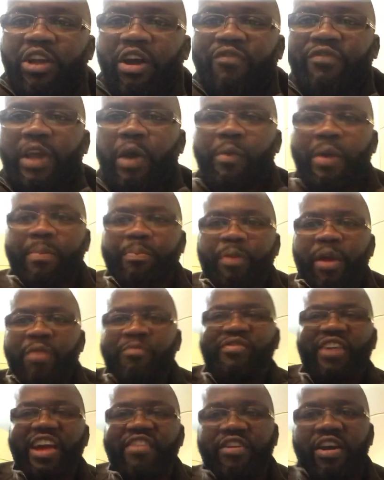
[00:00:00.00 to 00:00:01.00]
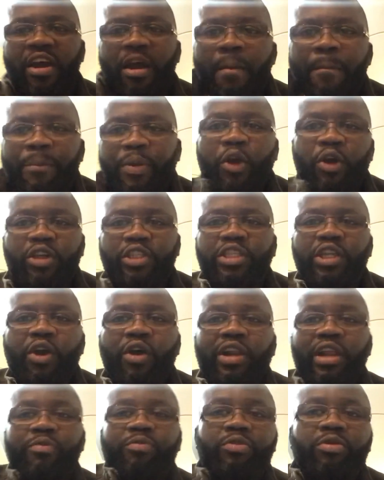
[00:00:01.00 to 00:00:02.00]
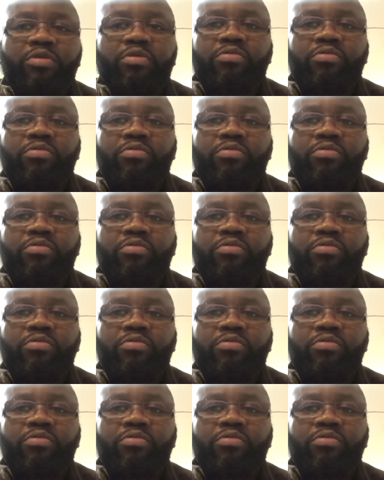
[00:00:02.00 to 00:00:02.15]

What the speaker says: of that 1.5 plus the other